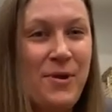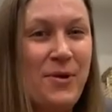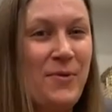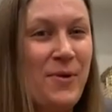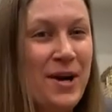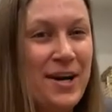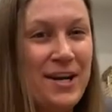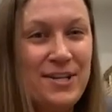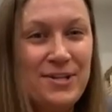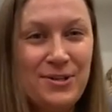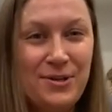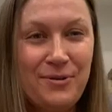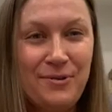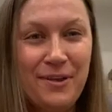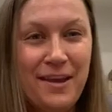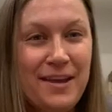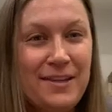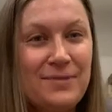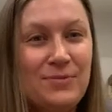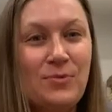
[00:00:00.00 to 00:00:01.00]
want to do
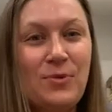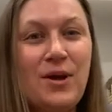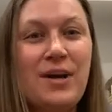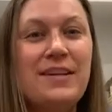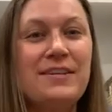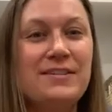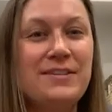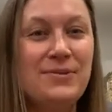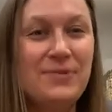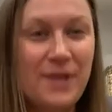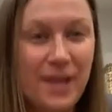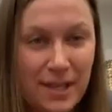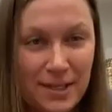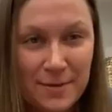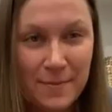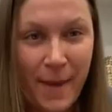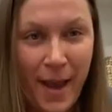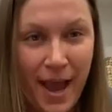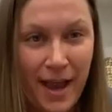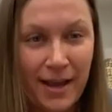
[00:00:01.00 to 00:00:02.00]
this, what to
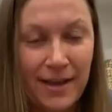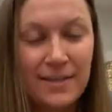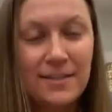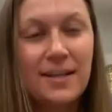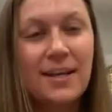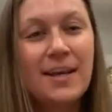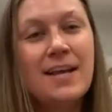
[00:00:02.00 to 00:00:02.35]
expect?